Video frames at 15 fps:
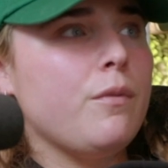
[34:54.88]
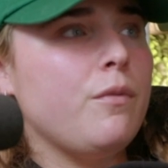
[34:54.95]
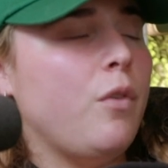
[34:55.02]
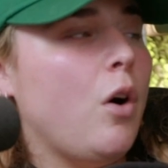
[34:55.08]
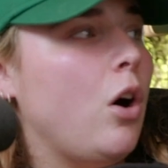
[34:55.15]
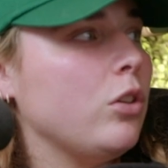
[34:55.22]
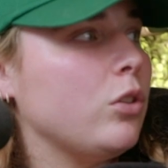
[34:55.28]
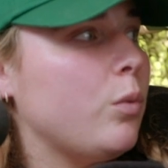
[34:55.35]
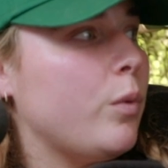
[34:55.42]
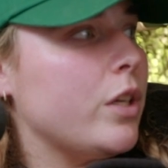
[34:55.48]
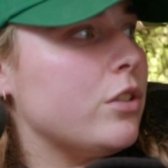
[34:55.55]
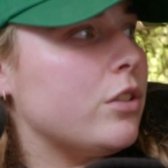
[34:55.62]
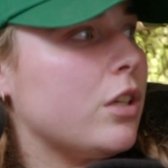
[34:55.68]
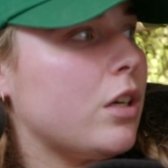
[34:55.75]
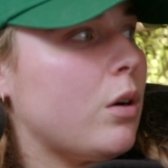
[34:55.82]
fall to
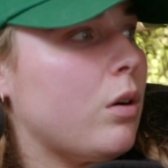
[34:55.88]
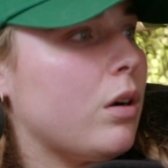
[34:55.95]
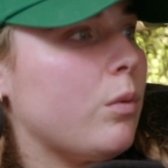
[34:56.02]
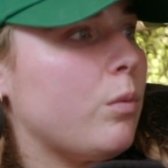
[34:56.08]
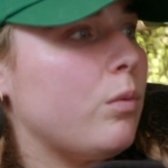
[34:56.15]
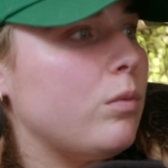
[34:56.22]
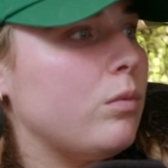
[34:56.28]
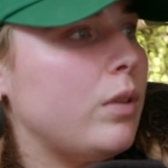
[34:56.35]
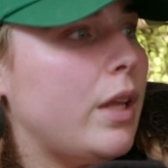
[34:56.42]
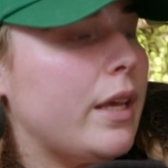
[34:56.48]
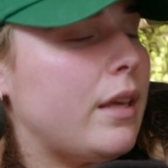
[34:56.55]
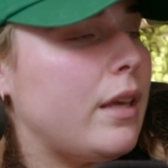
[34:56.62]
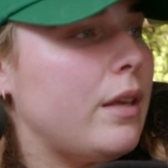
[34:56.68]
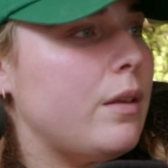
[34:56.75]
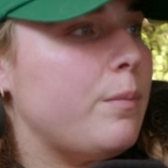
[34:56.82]
winter or
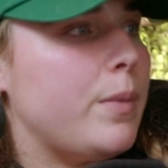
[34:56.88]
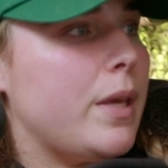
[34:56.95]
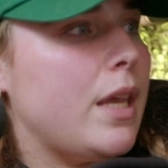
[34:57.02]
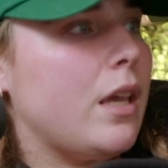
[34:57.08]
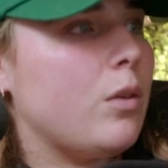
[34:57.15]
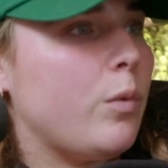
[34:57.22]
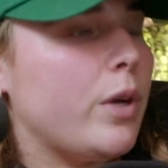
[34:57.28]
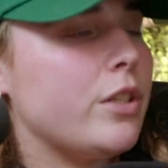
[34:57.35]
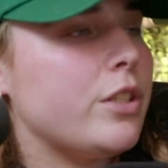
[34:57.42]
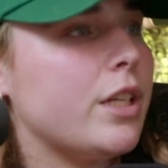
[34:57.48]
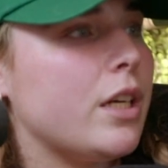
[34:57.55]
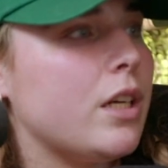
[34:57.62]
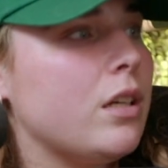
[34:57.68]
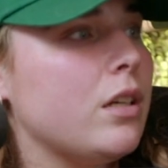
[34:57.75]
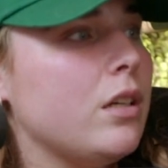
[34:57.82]
like being in
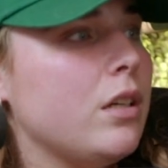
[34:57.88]
winter.